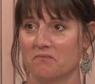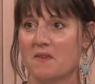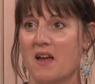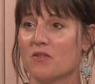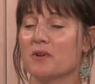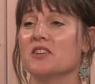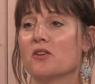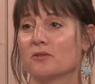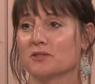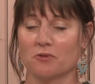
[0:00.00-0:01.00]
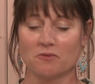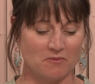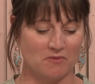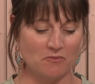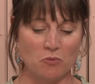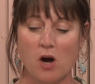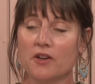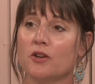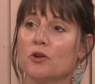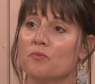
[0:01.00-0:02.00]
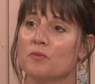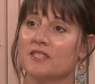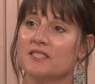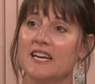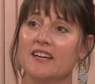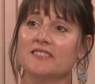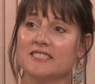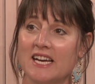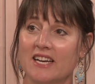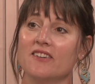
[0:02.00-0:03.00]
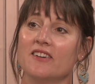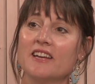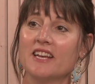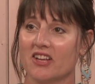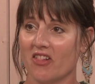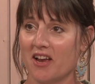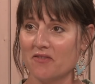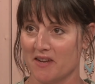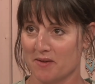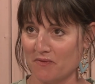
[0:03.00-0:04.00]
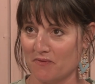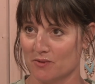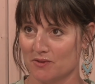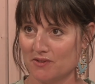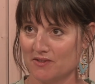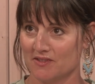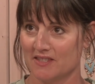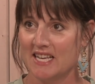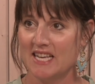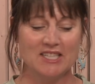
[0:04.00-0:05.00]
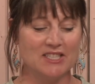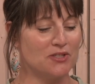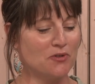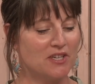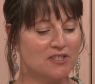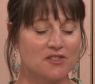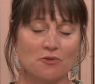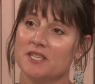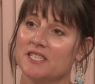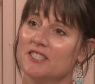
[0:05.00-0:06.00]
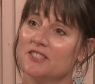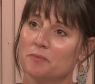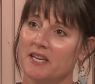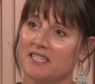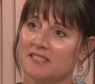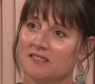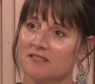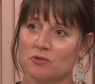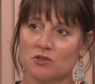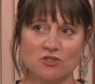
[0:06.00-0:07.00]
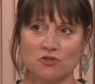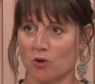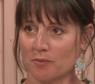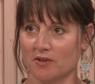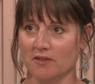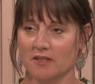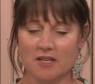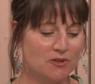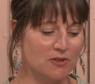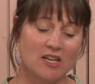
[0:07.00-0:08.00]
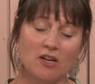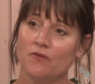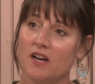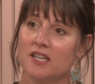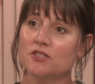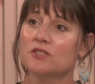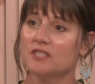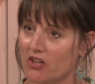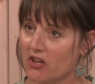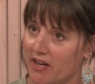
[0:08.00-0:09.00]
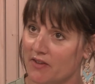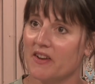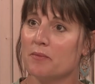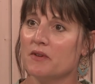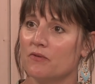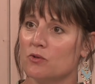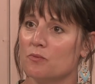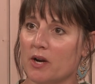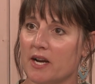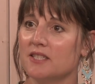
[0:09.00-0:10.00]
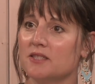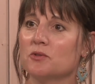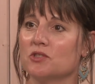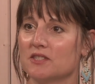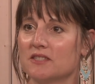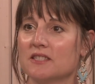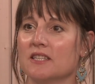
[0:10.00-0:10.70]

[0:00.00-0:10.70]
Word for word: everybody knows. So, Walnut Grove Mercantile and Klein Family Foods. So, there's the retail space, which yep. is adorable. You sell fudge, you sell the Klein Family Food brands, which is